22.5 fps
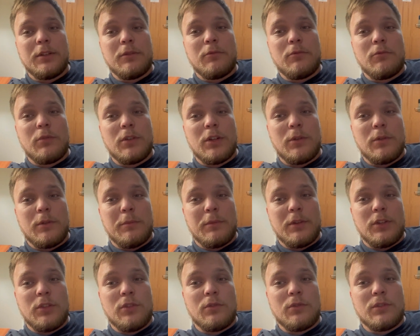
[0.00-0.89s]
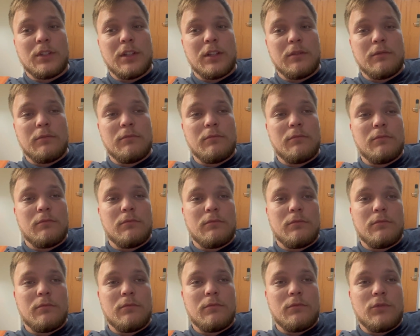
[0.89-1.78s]
What do you want me to do? It's like,
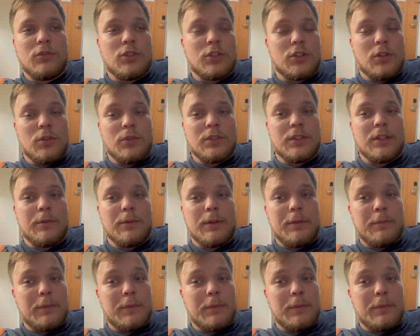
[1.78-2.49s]
just go somewhere.